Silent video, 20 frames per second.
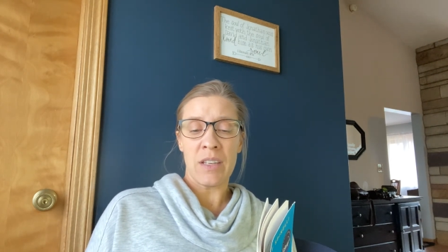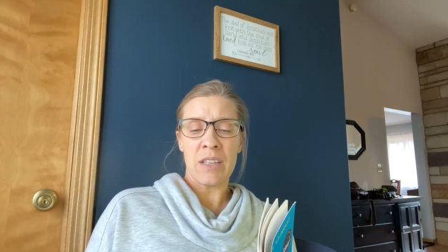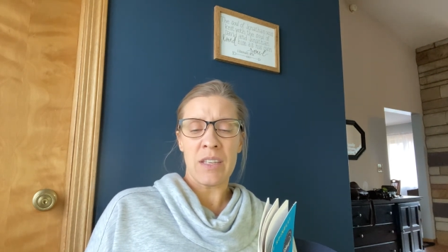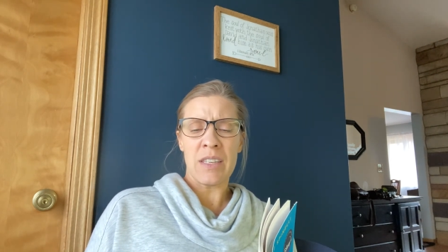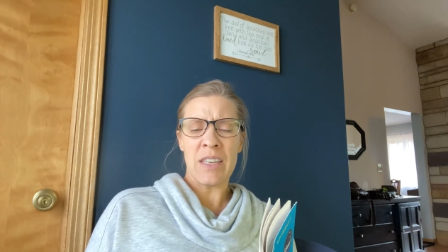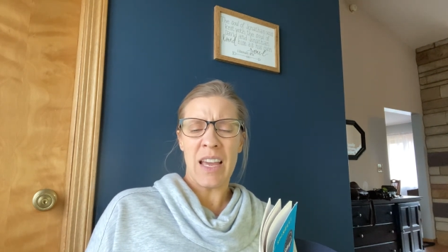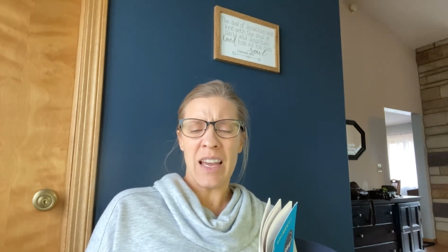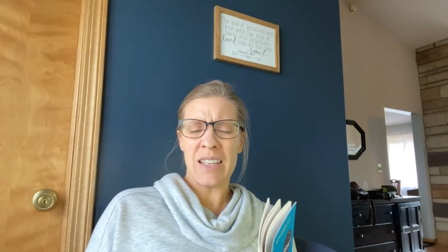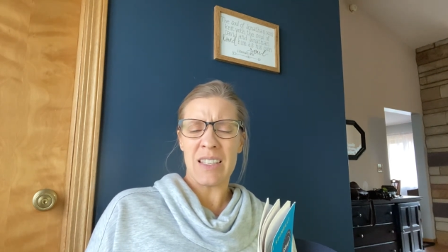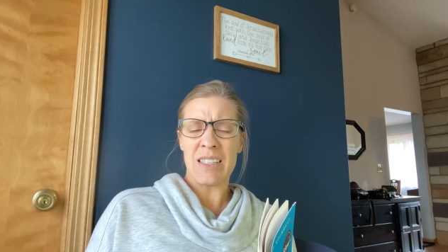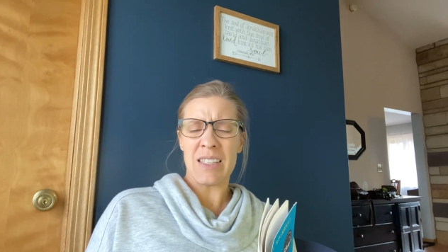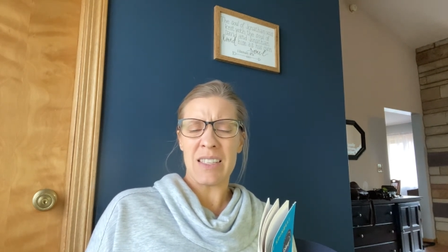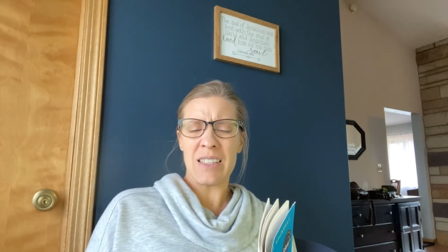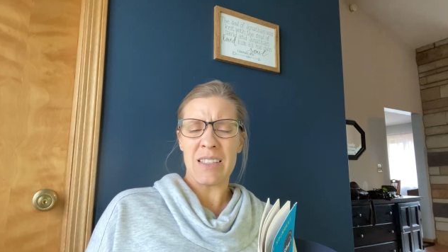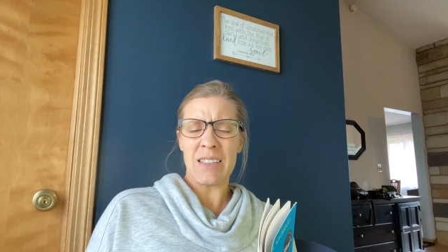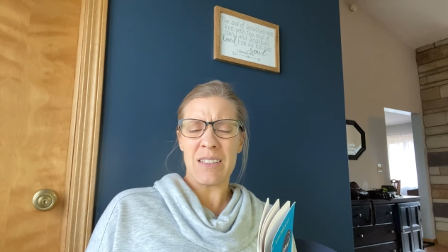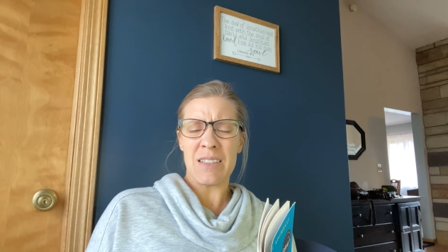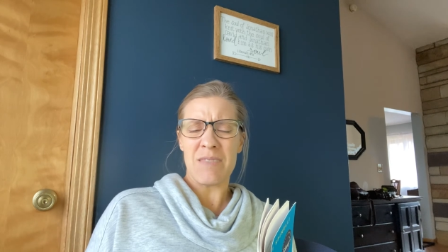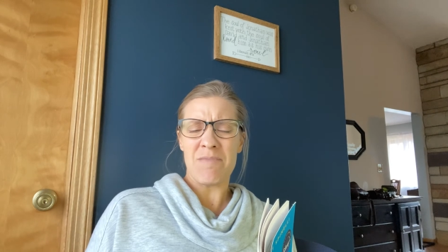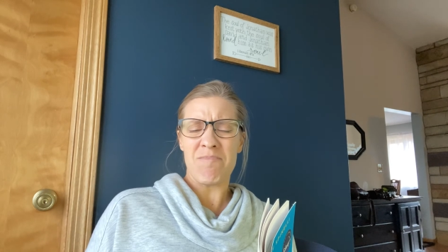Yes,
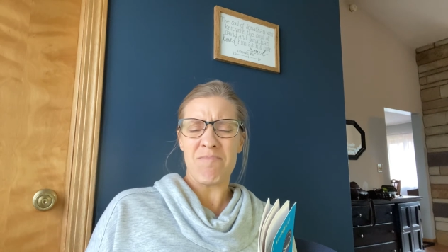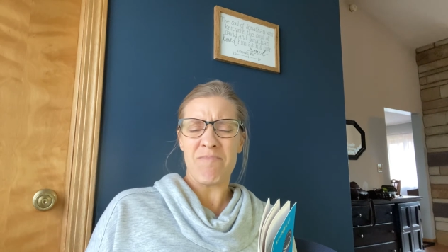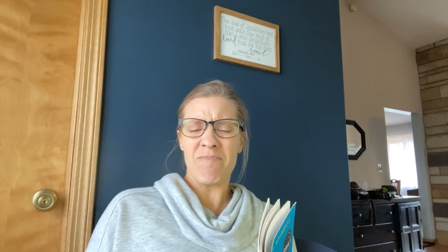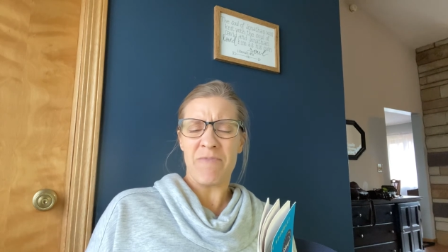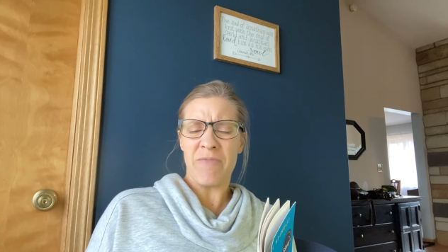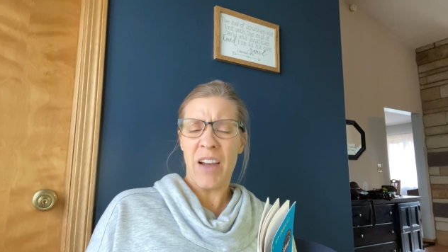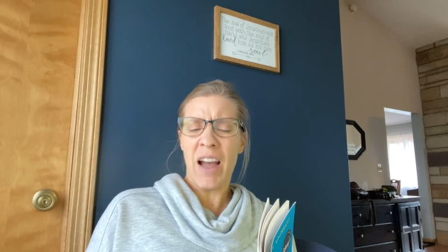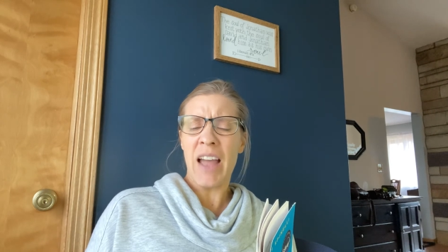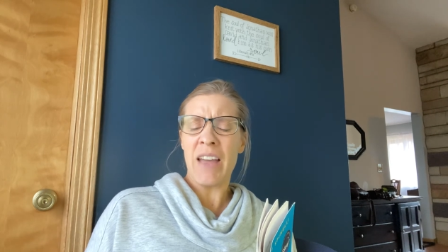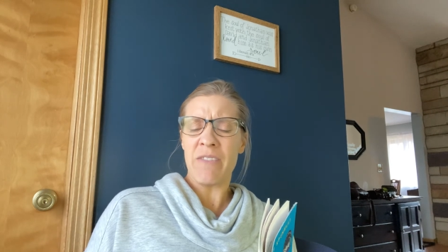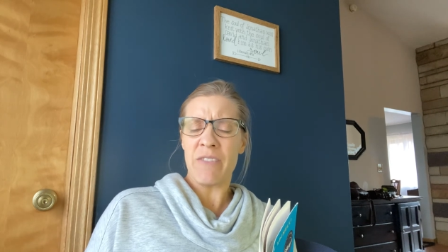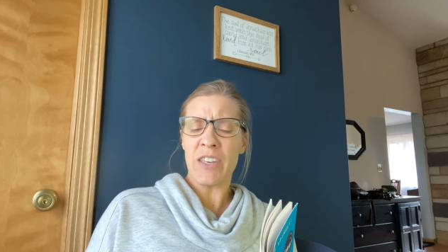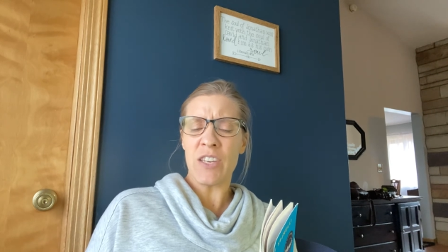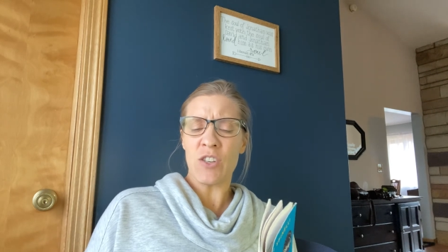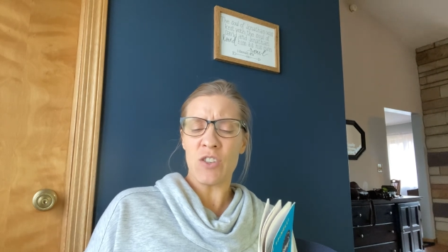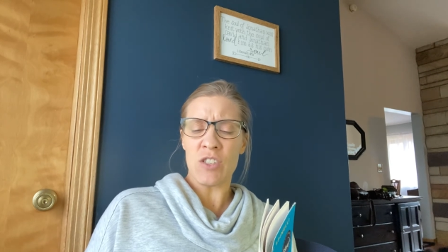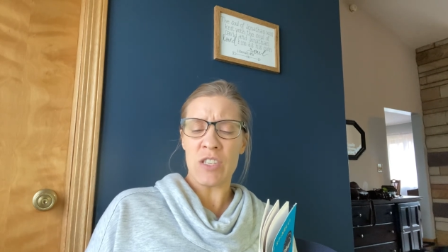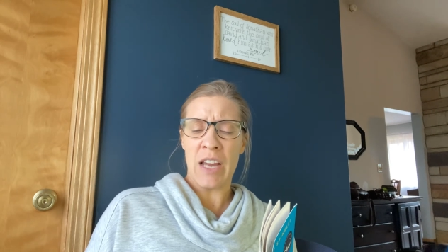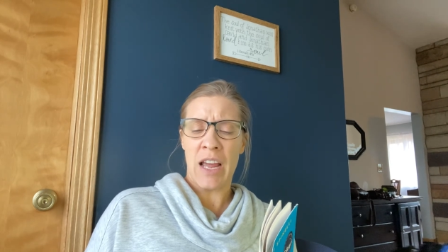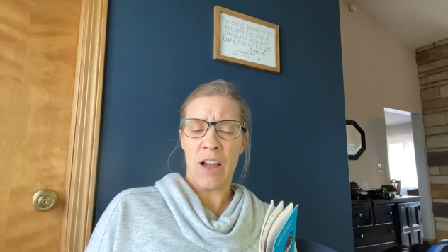5
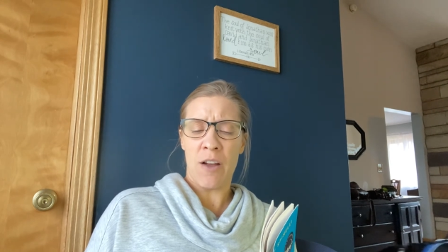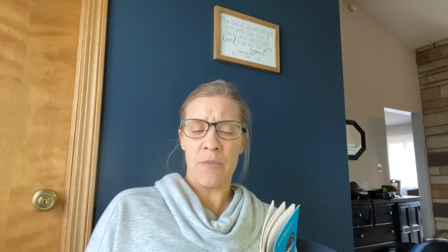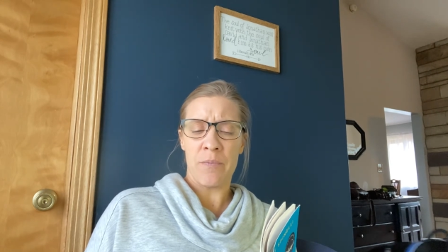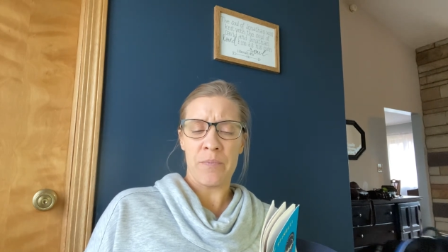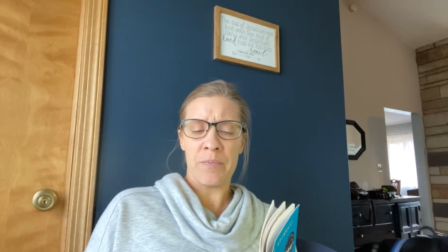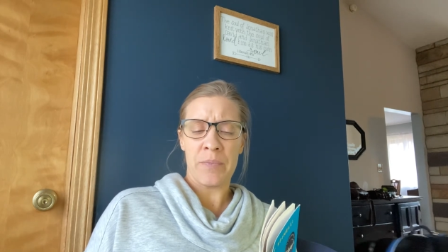years now.